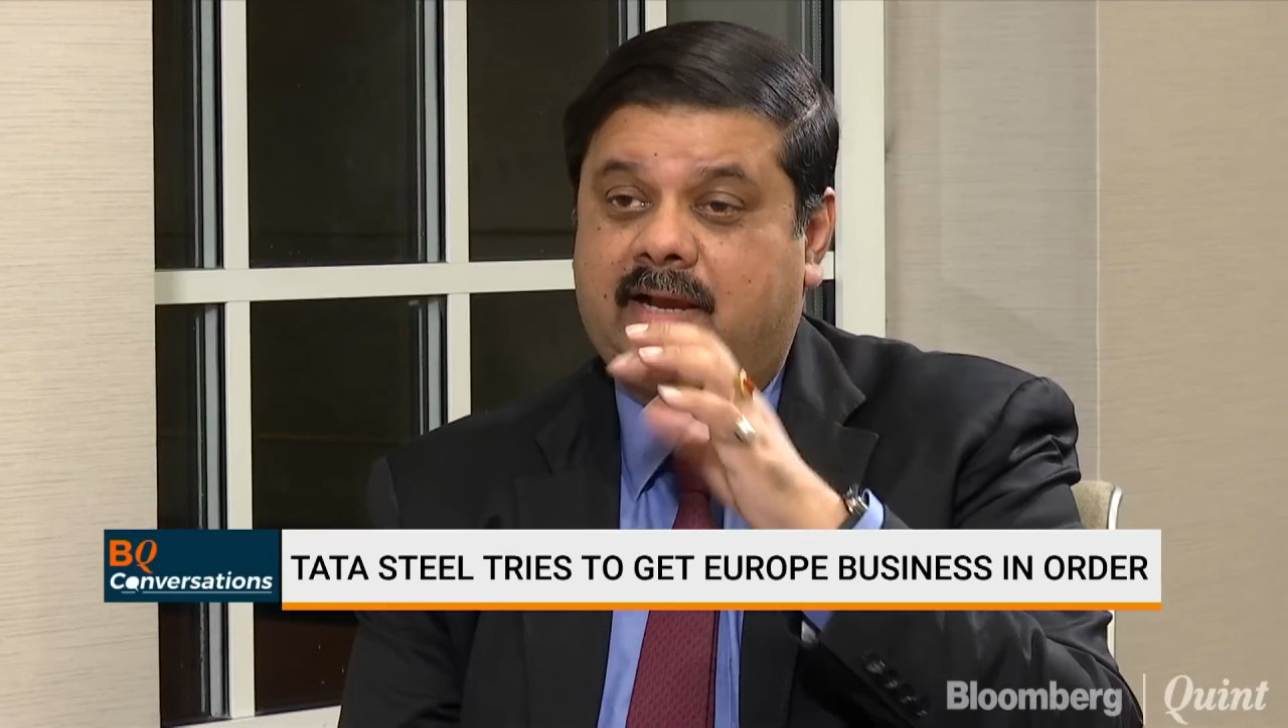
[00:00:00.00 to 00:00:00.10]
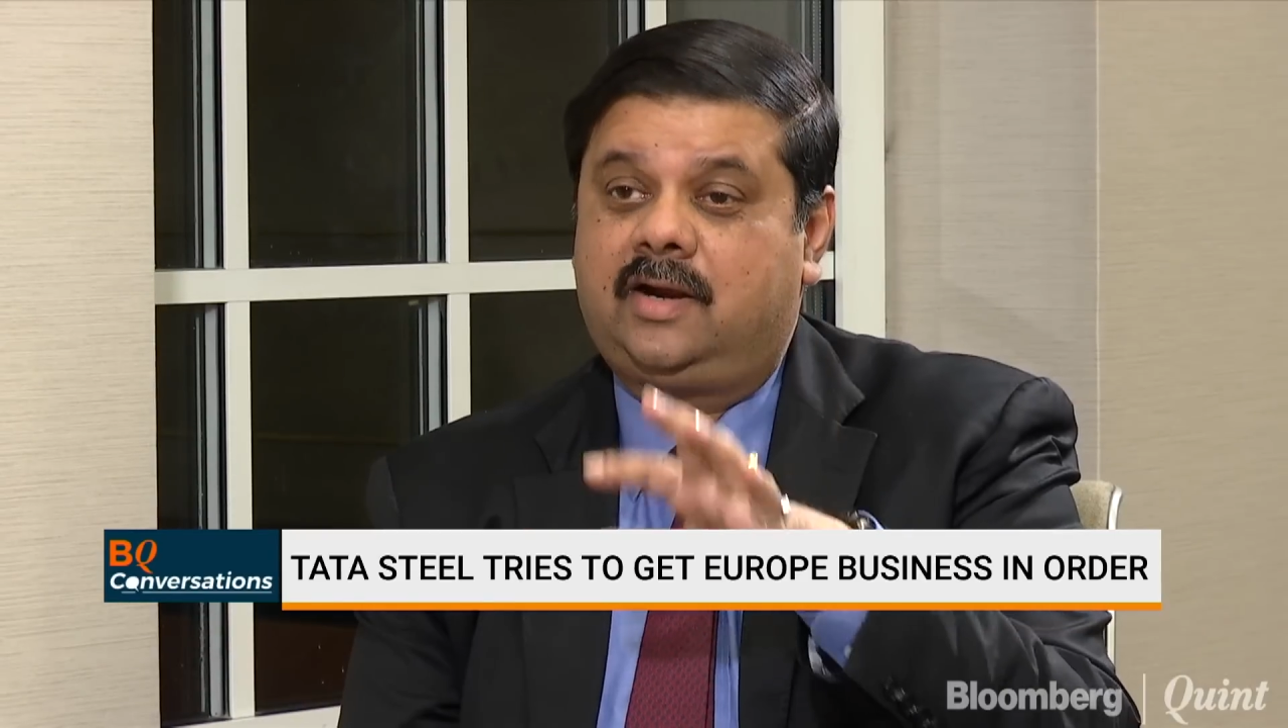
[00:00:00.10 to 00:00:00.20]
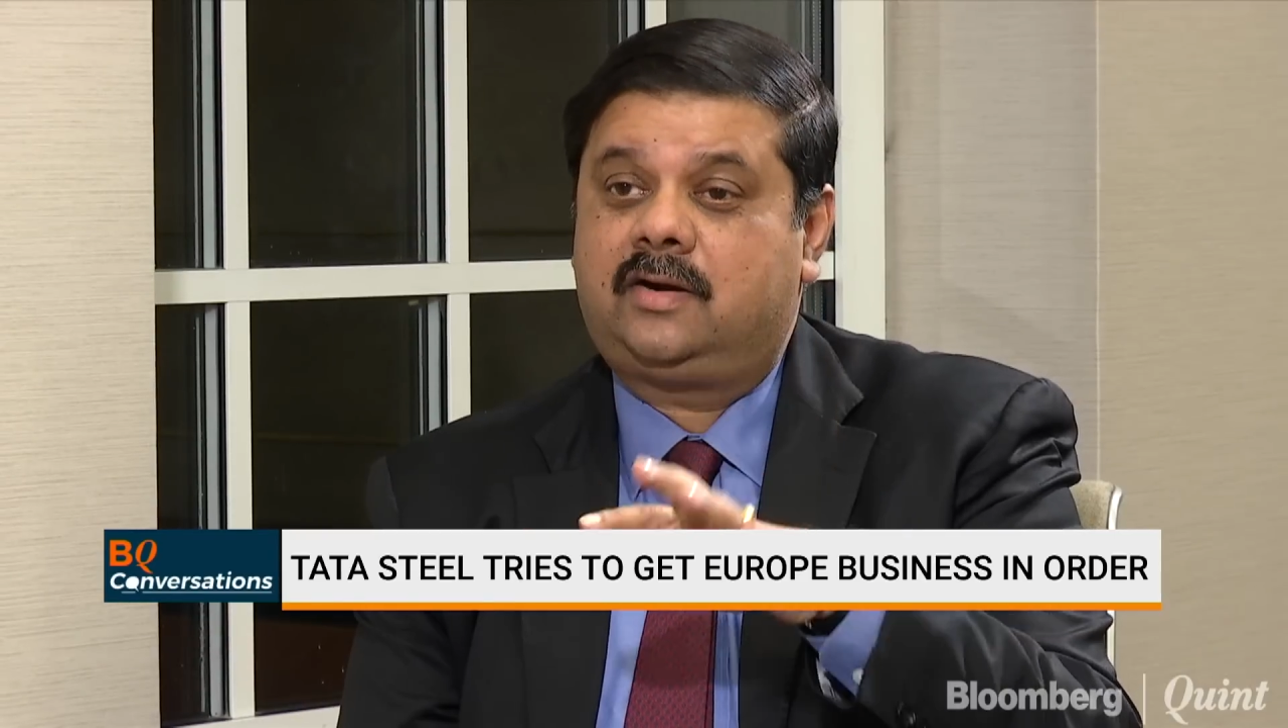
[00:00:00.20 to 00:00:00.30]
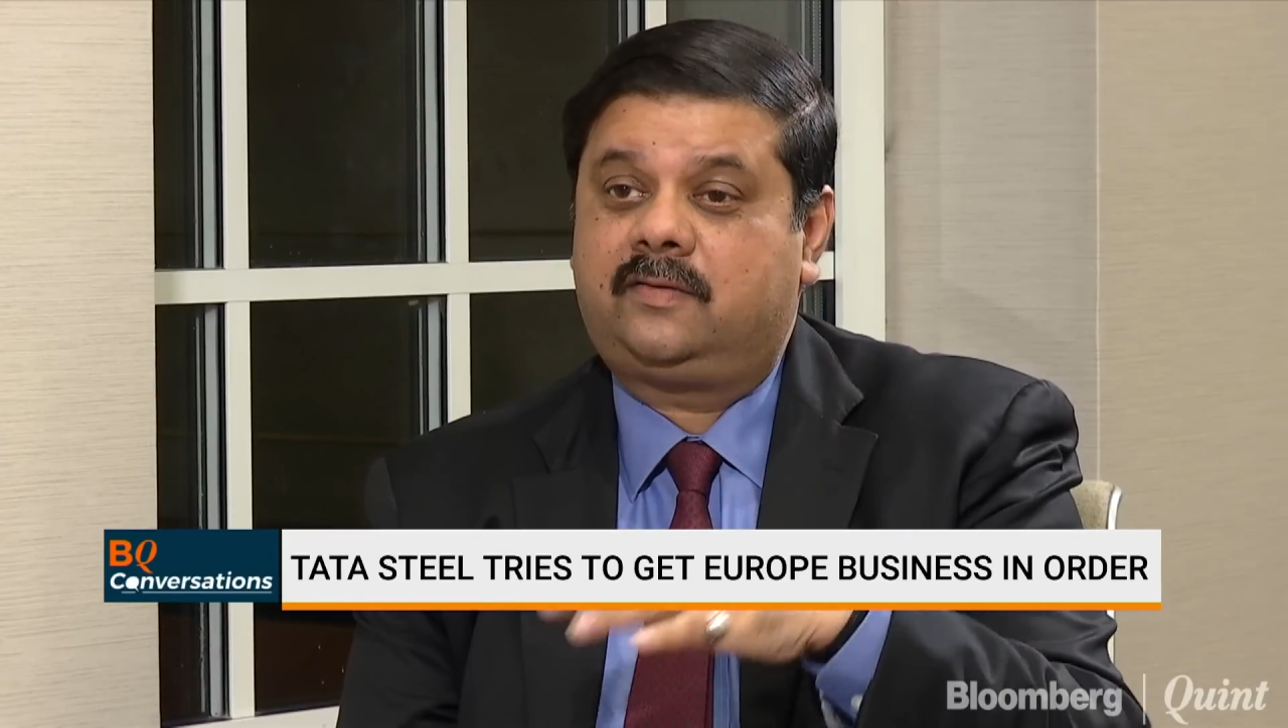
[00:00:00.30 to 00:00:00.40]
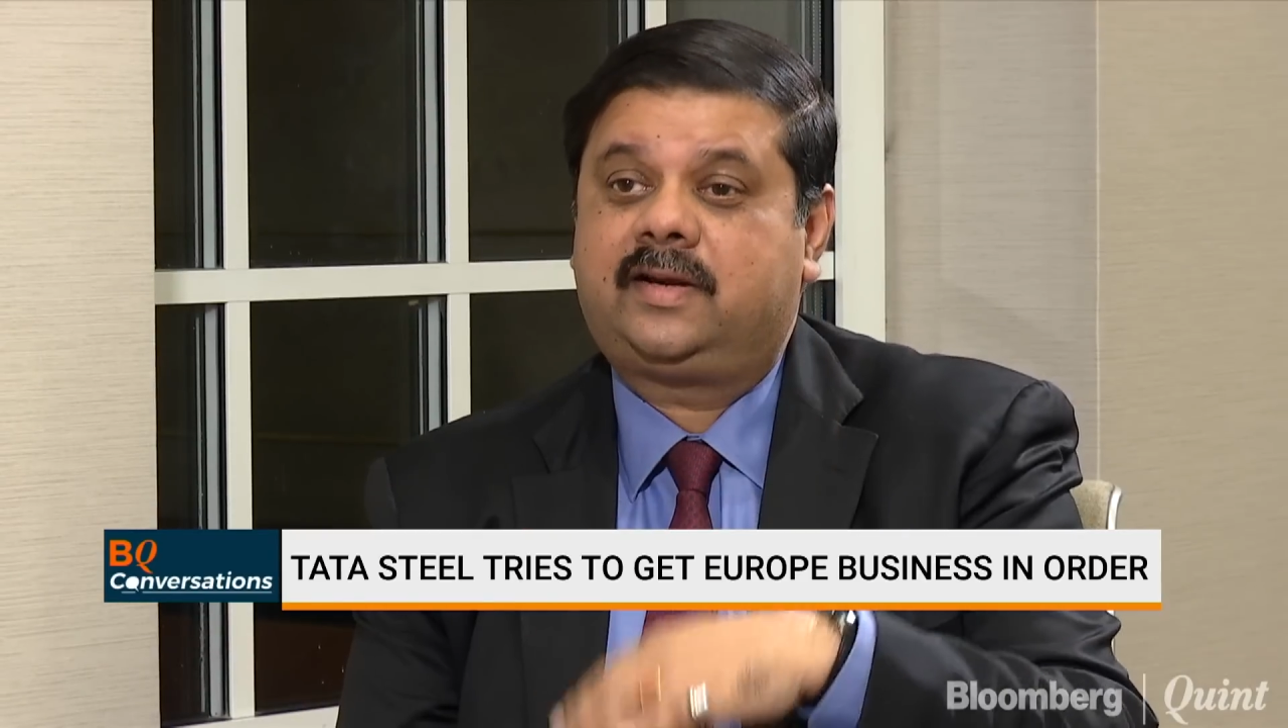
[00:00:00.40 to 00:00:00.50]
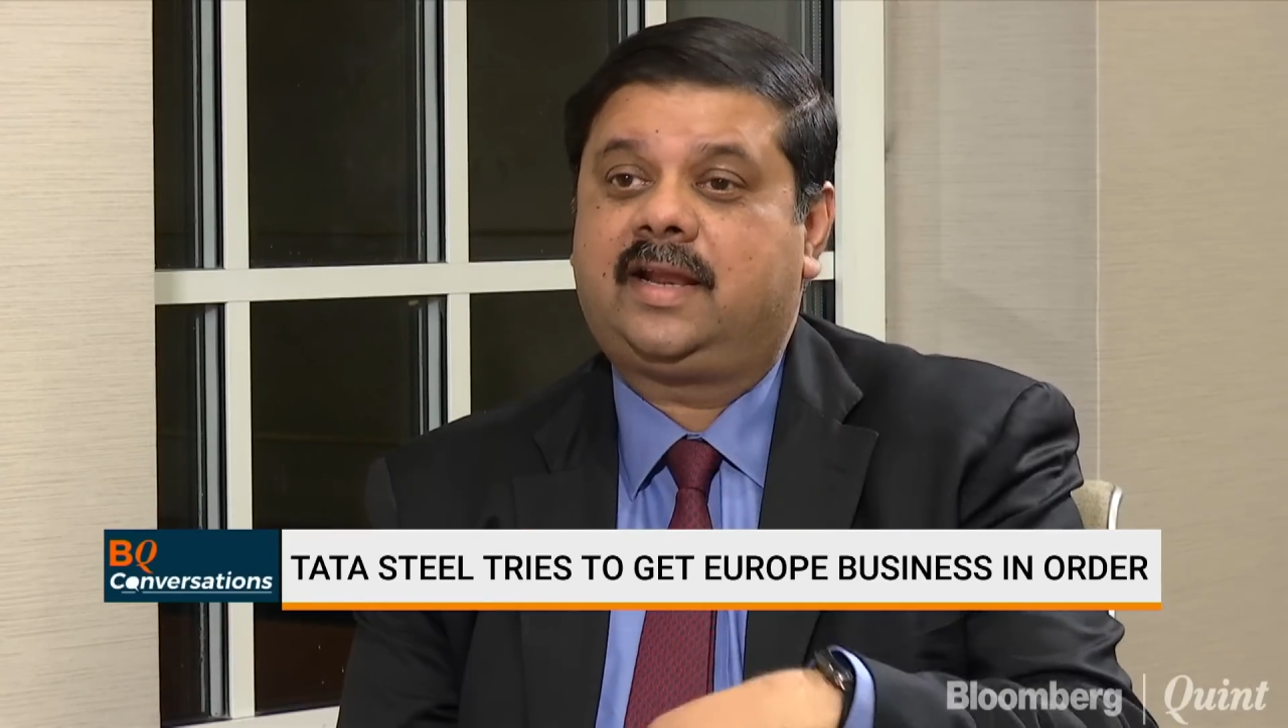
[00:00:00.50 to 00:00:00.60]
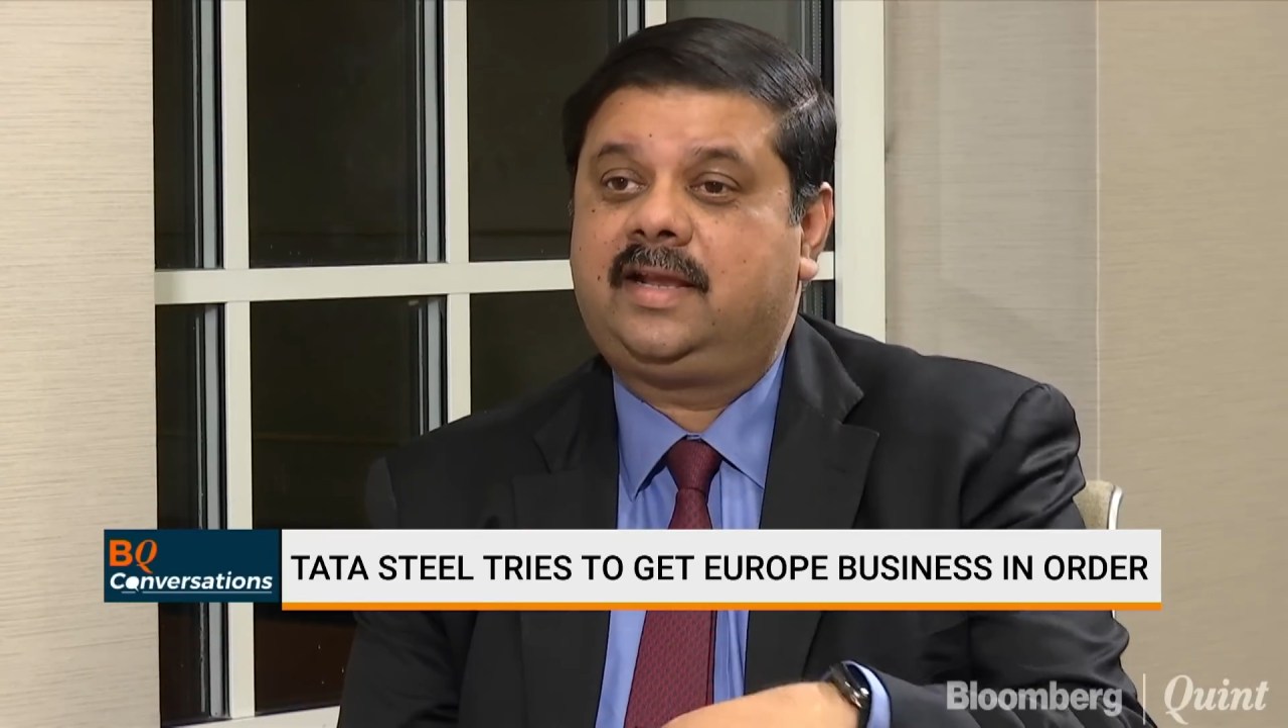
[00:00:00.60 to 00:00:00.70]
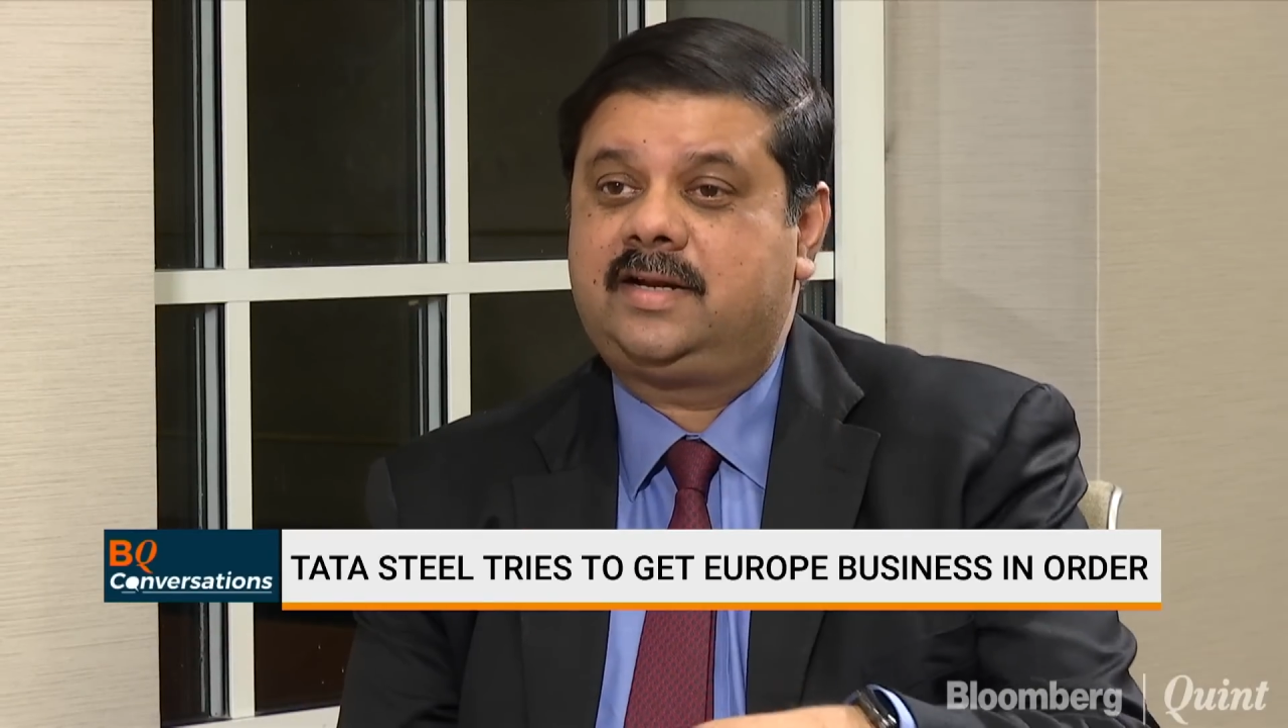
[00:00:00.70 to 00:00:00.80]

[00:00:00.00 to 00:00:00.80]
9 out of 10